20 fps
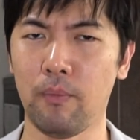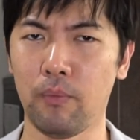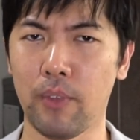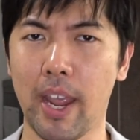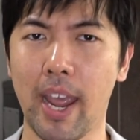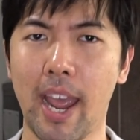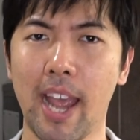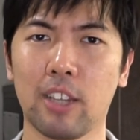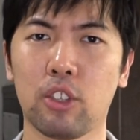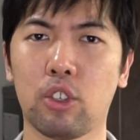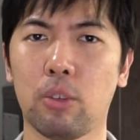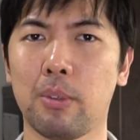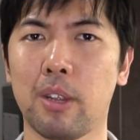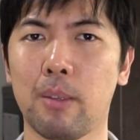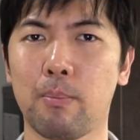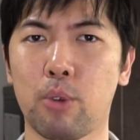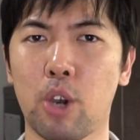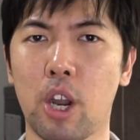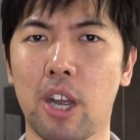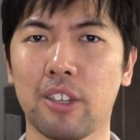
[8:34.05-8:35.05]
There has to be
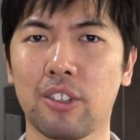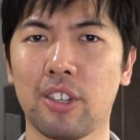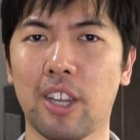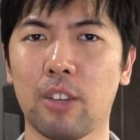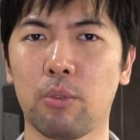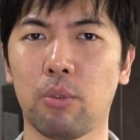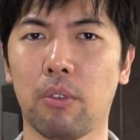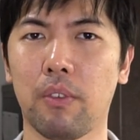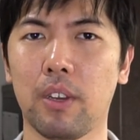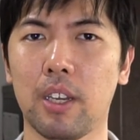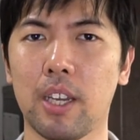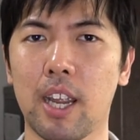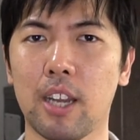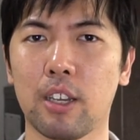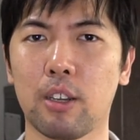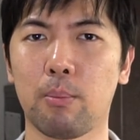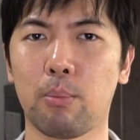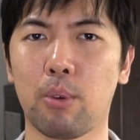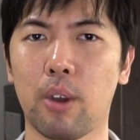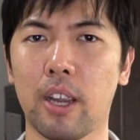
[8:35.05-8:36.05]
a process within the
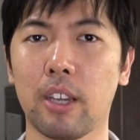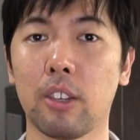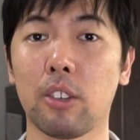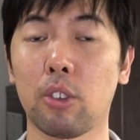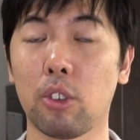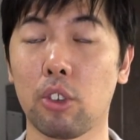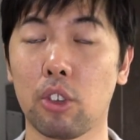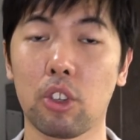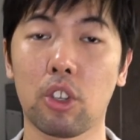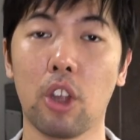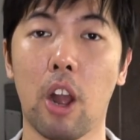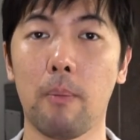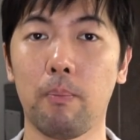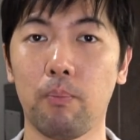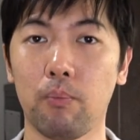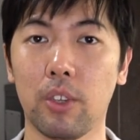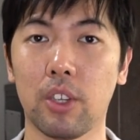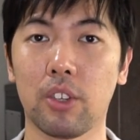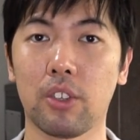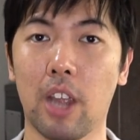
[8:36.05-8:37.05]
enterprise to
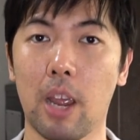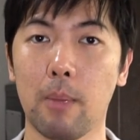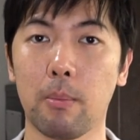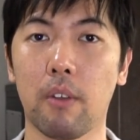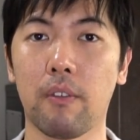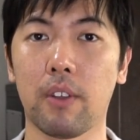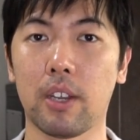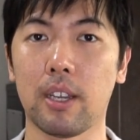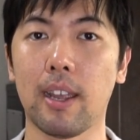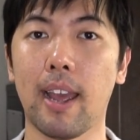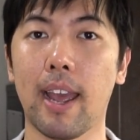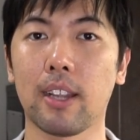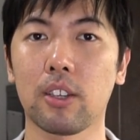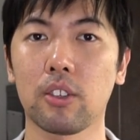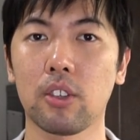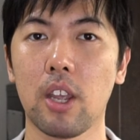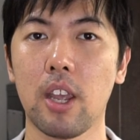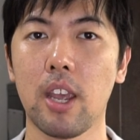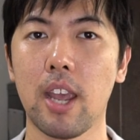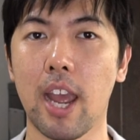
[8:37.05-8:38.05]
stop this type of
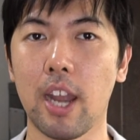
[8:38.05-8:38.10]
attacks,